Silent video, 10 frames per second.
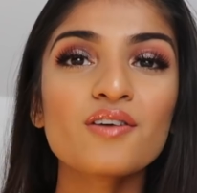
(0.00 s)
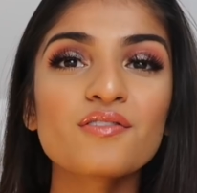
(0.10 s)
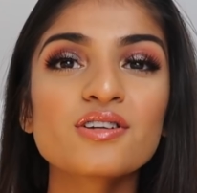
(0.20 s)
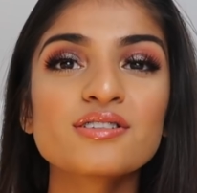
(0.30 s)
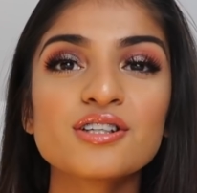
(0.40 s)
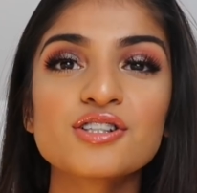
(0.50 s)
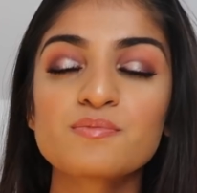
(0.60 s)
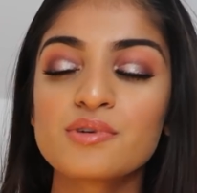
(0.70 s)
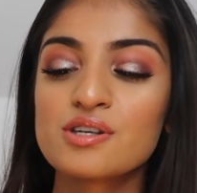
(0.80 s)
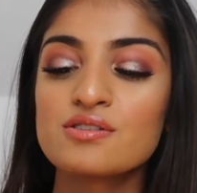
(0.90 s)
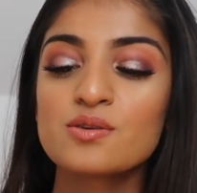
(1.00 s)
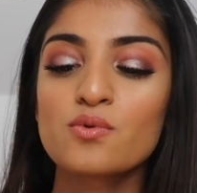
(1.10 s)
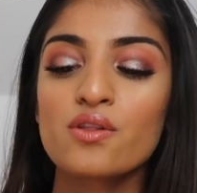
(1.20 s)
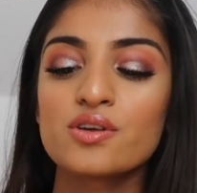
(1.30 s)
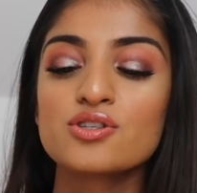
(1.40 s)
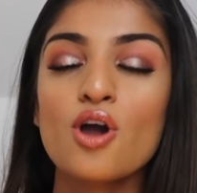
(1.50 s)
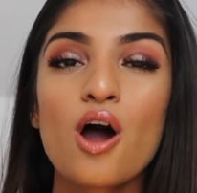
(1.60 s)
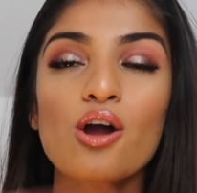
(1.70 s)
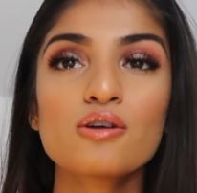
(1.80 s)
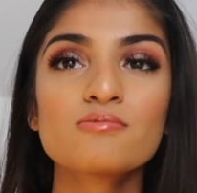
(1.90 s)
I've honestly just been using one of these
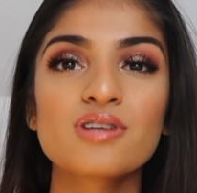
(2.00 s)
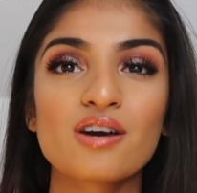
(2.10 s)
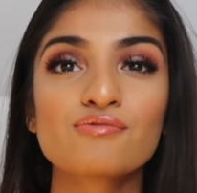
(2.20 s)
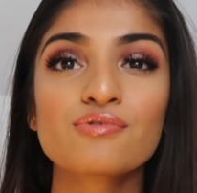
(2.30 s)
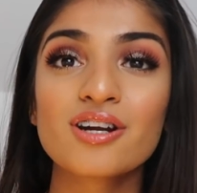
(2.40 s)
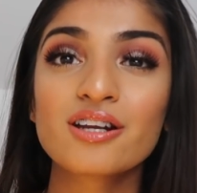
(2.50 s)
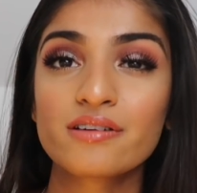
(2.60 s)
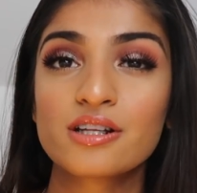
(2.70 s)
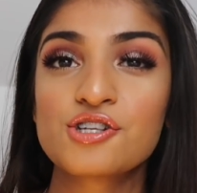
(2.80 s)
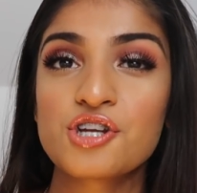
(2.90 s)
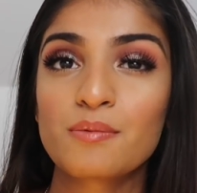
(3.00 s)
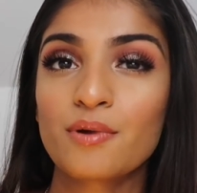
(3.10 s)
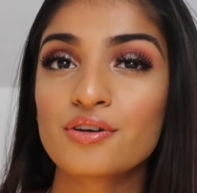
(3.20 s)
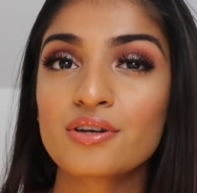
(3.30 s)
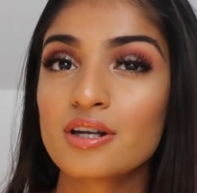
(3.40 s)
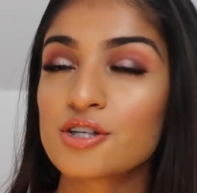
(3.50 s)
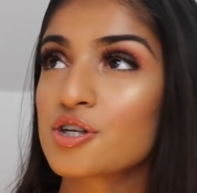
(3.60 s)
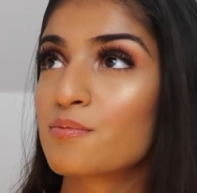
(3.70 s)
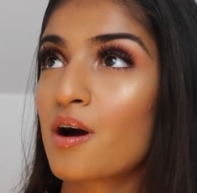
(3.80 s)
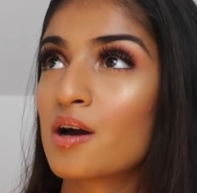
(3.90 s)
combs. They're really cheap, like you can
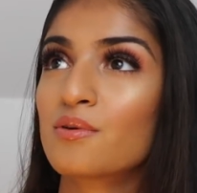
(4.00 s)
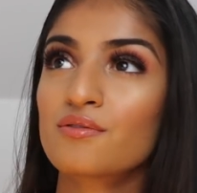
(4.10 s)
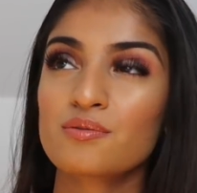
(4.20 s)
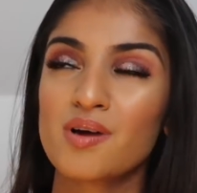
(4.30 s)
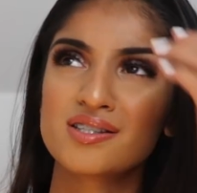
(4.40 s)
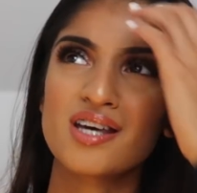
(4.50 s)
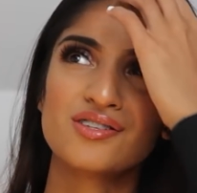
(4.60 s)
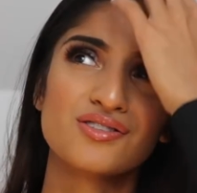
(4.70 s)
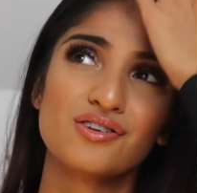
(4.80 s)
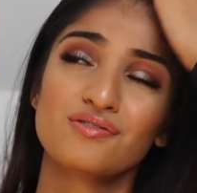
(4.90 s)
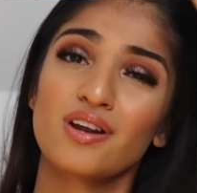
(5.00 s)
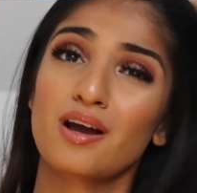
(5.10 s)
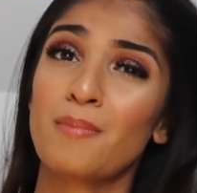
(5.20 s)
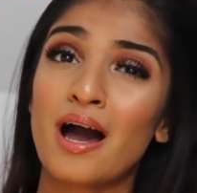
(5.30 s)
literally buy one from like Tesco for like